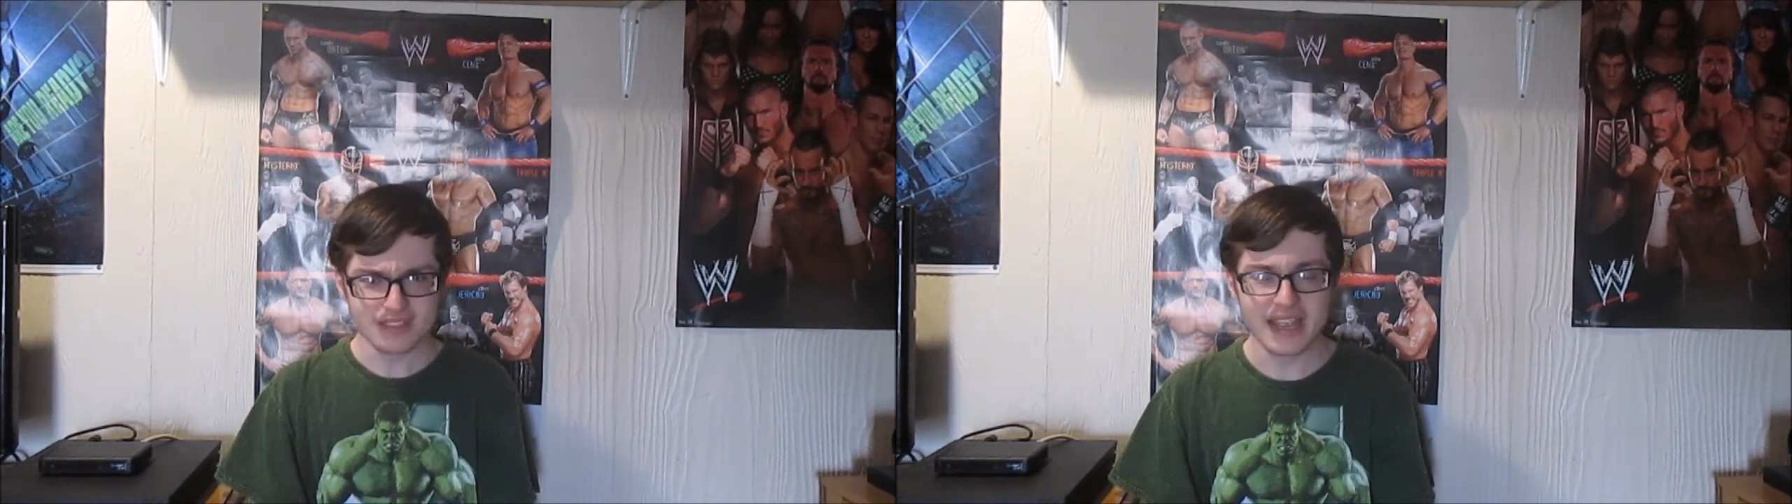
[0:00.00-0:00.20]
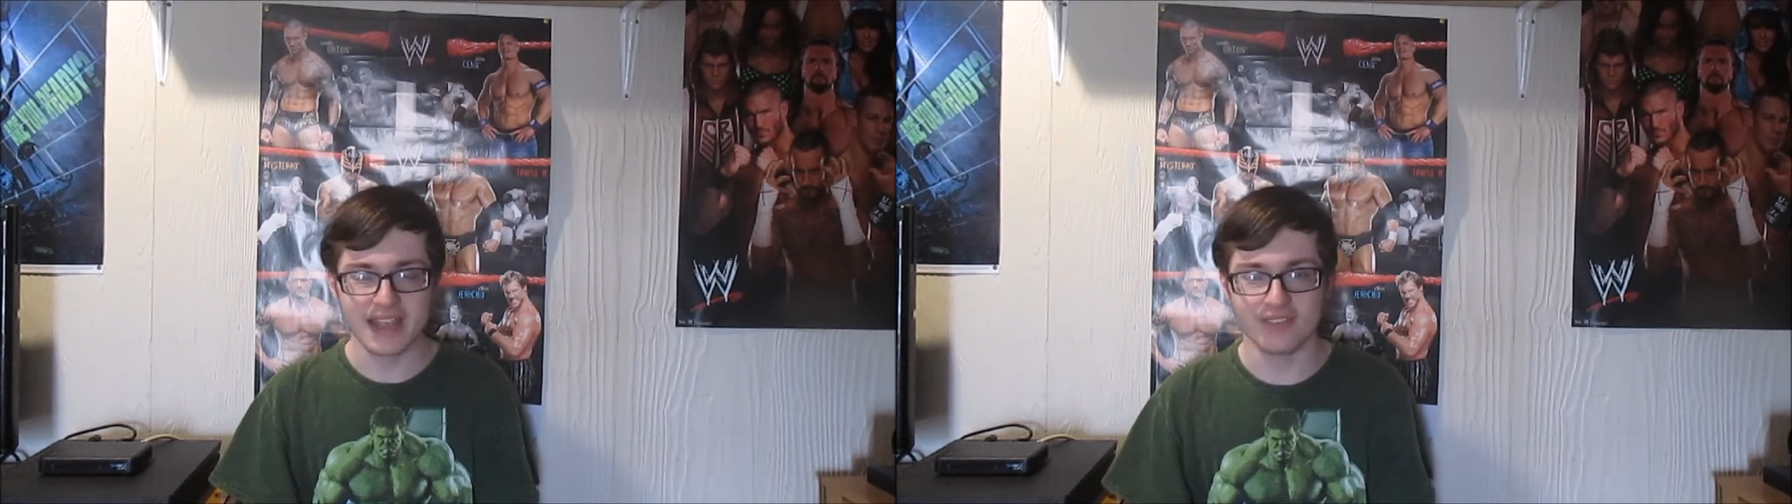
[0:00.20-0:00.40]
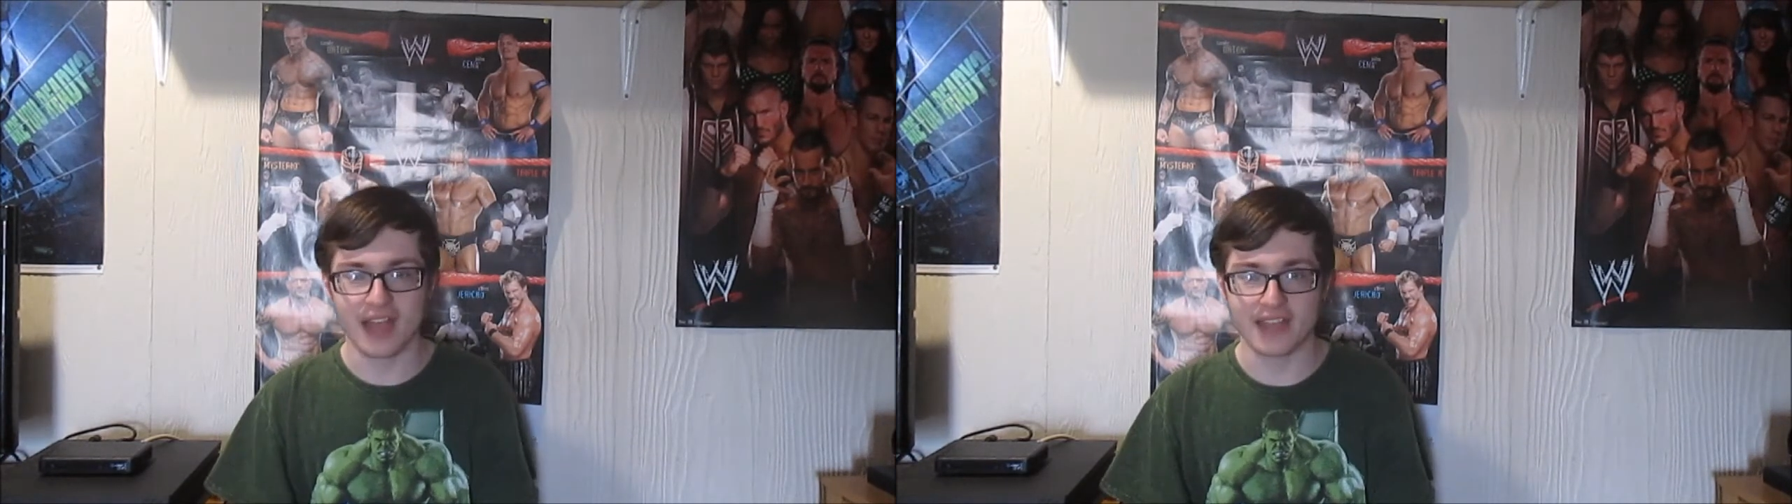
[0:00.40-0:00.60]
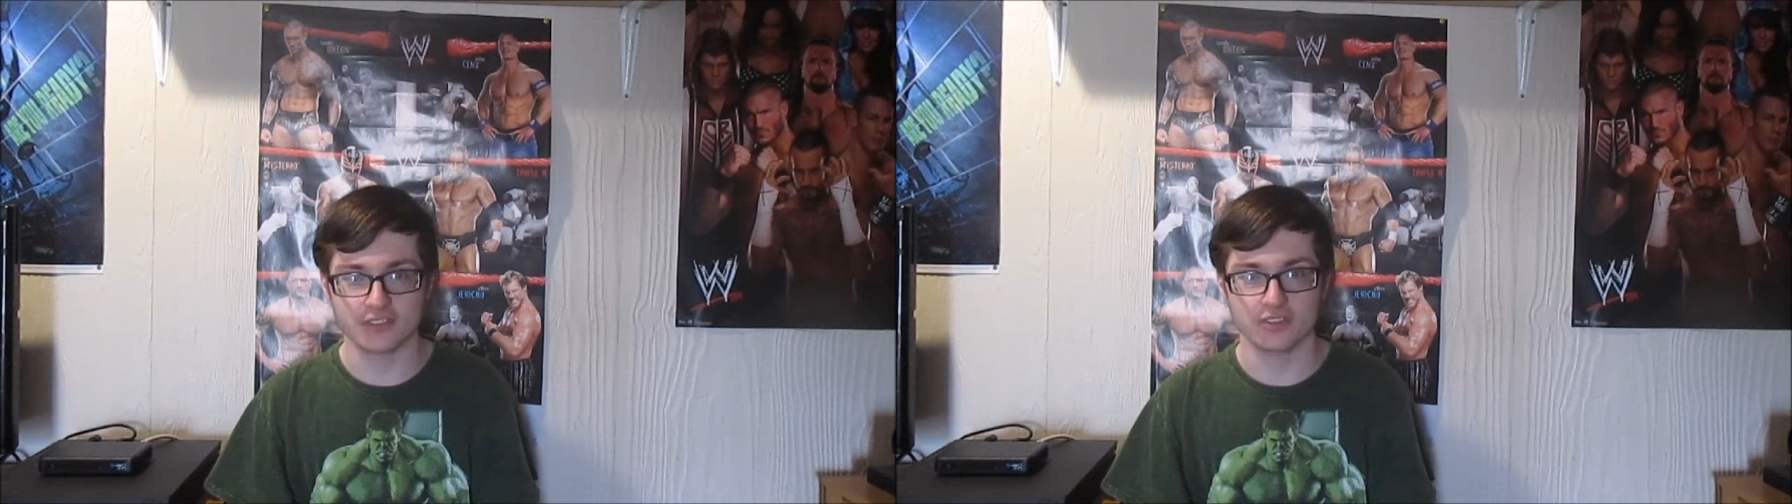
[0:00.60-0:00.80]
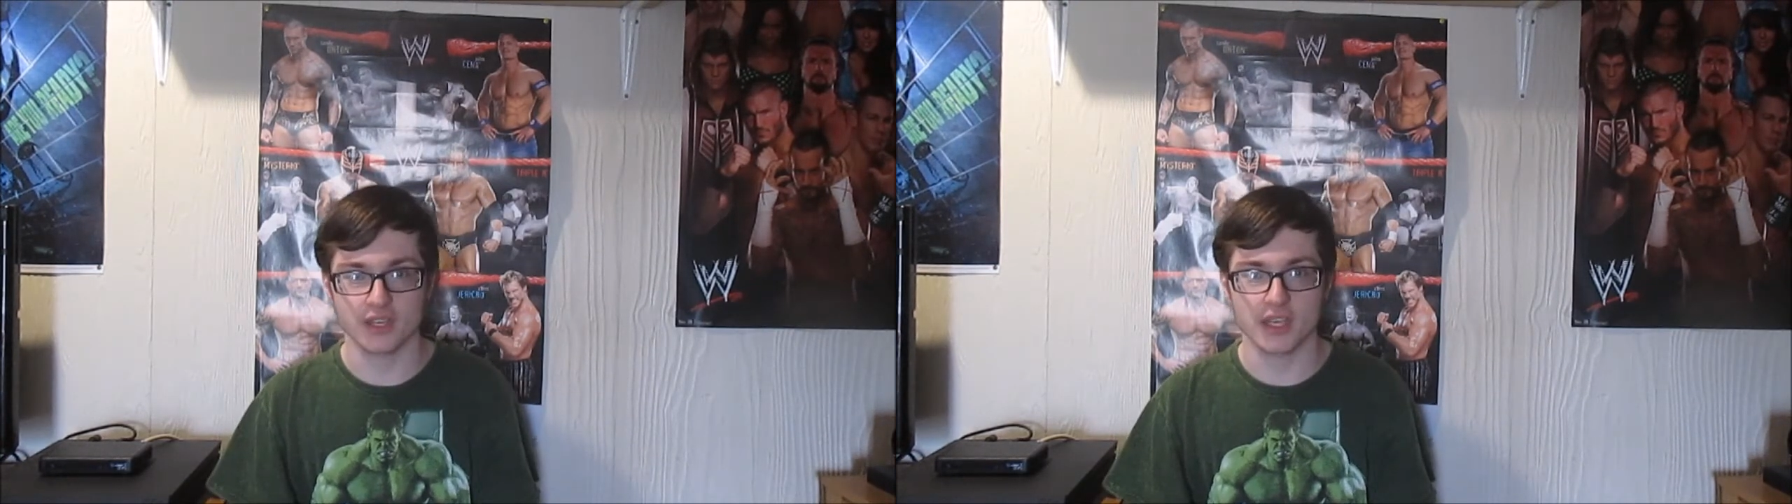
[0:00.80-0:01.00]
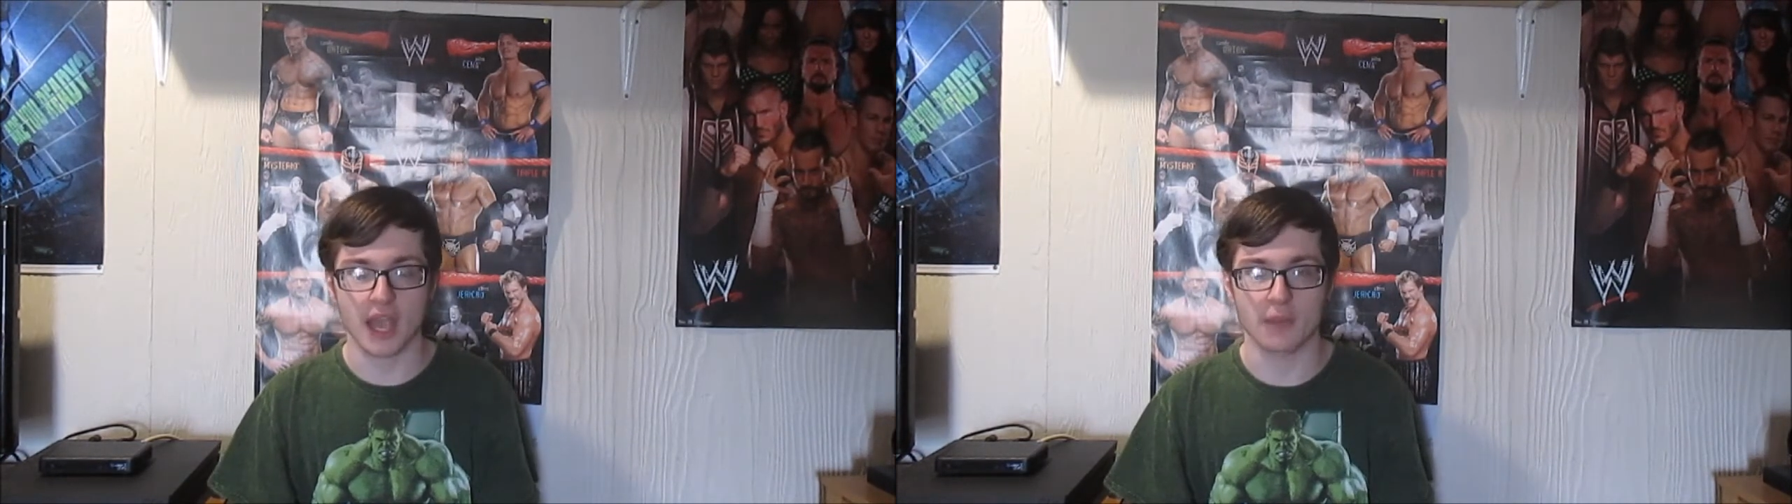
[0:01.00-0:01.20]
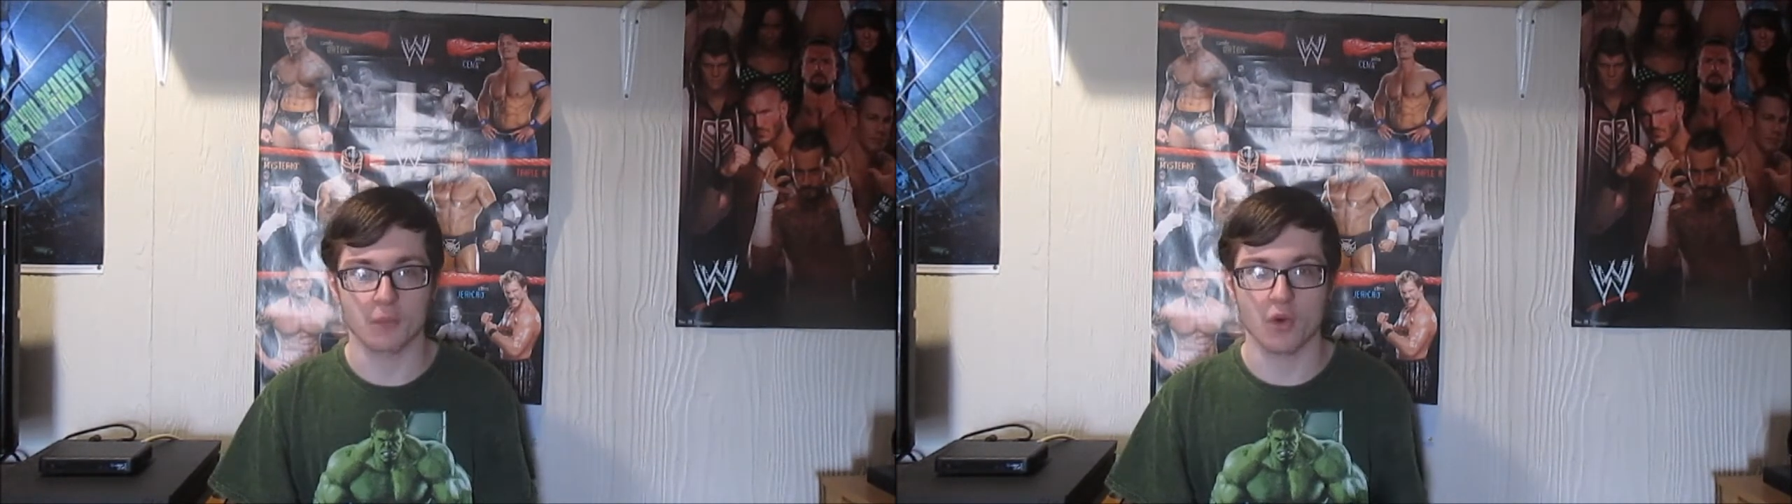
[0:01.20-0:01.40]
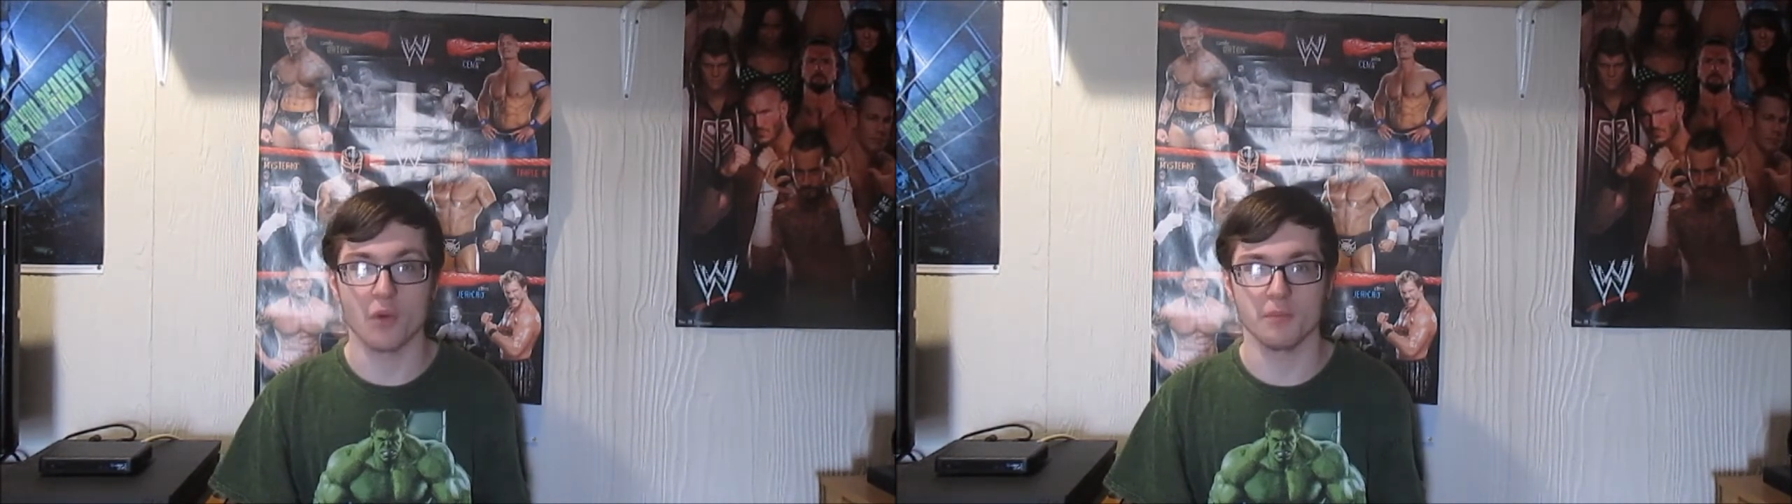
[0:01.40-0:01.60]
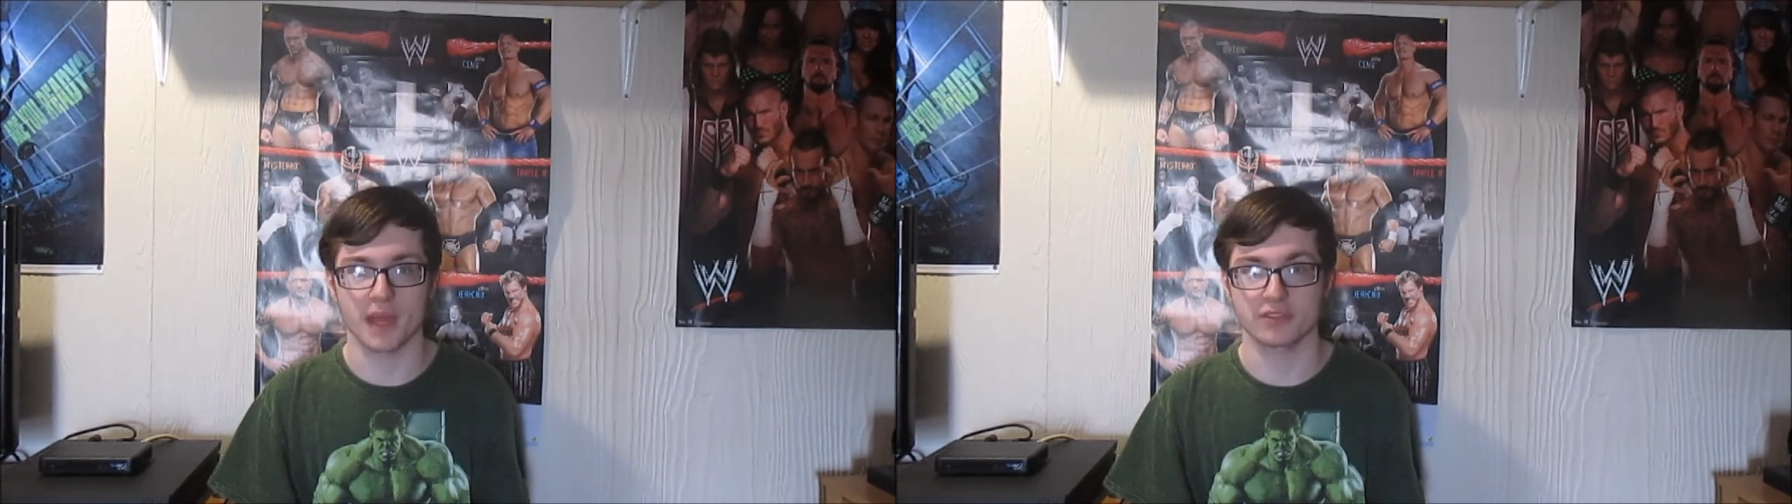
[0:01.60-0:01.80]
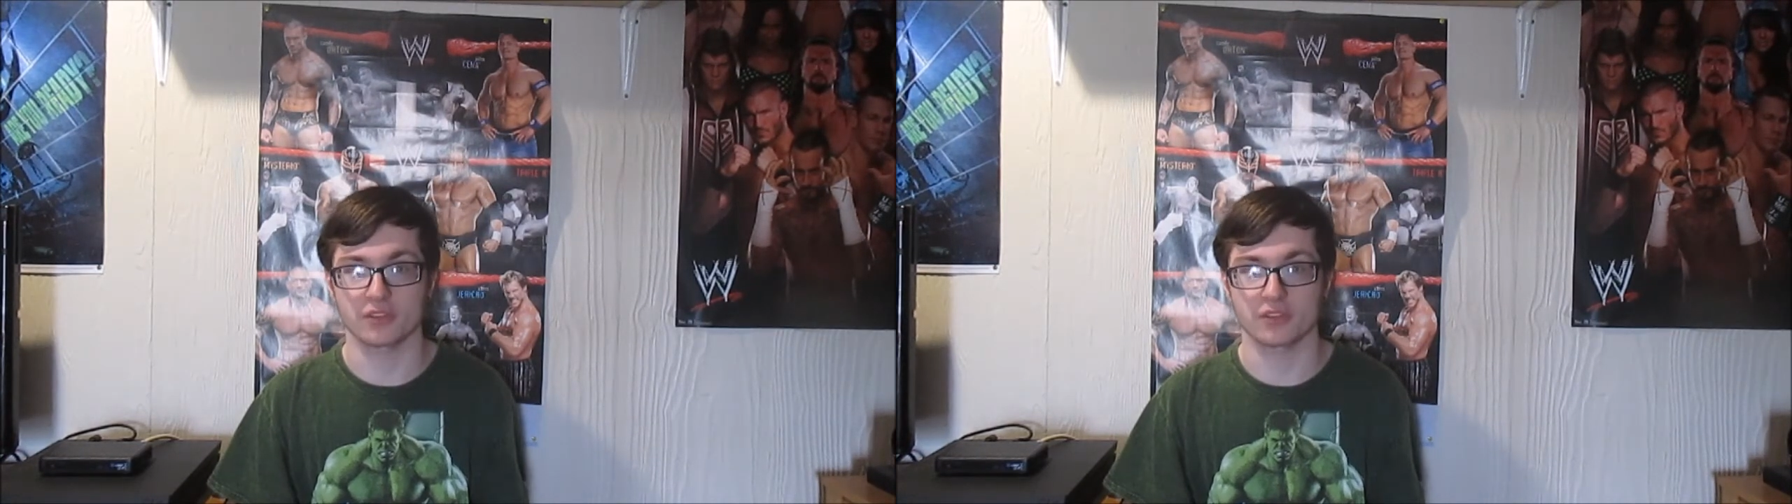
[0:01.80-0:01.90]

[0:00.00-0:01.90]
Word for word: And lastly, I will admit,